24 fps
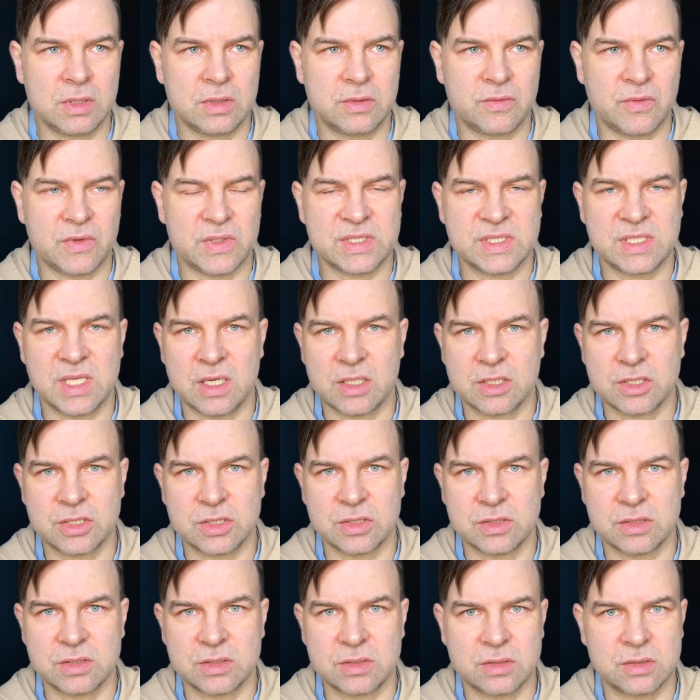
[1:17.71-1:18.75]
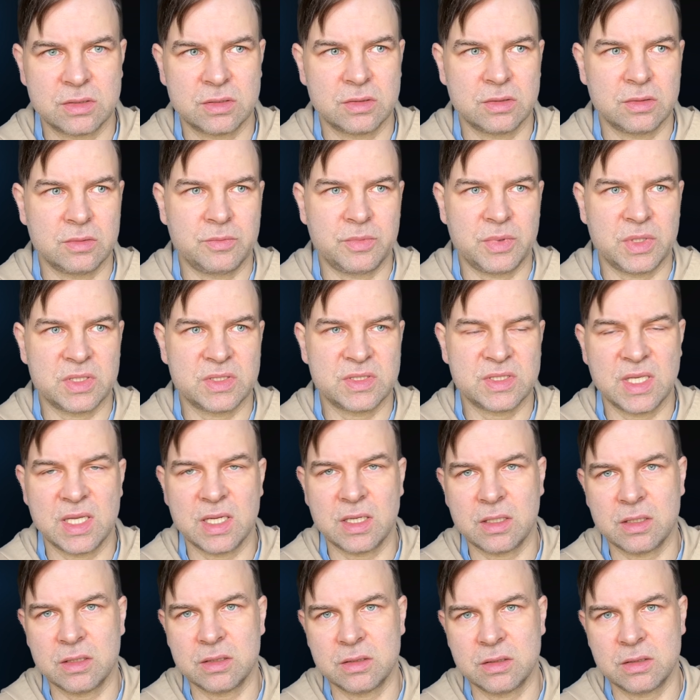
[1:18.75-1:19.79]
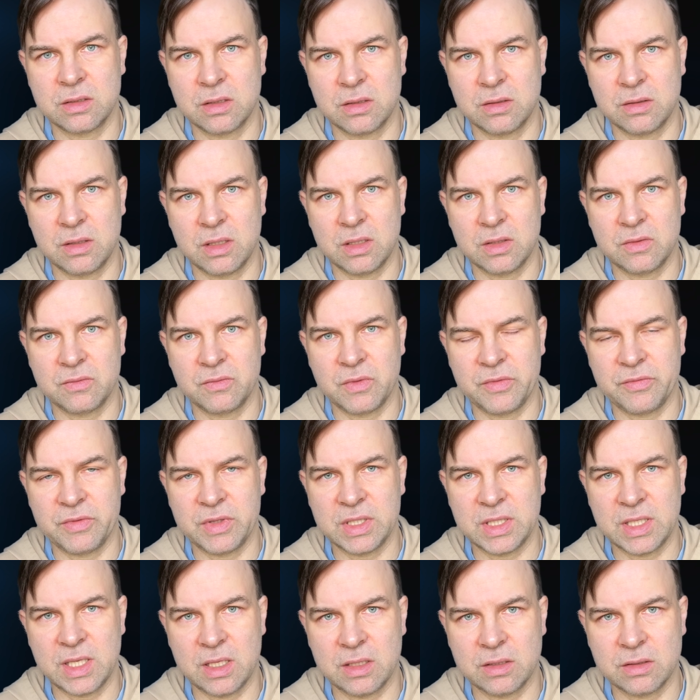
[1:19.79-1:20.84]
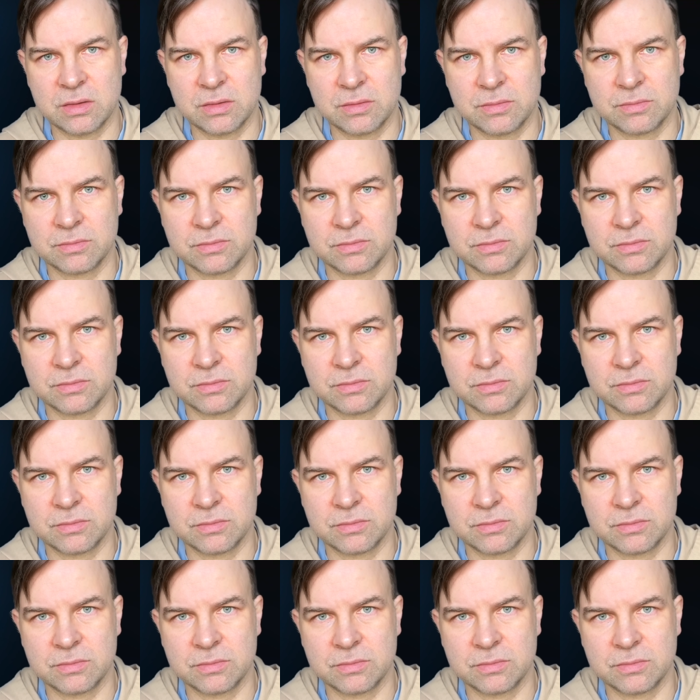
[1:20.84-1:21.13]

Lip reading: transactions per second that we will get.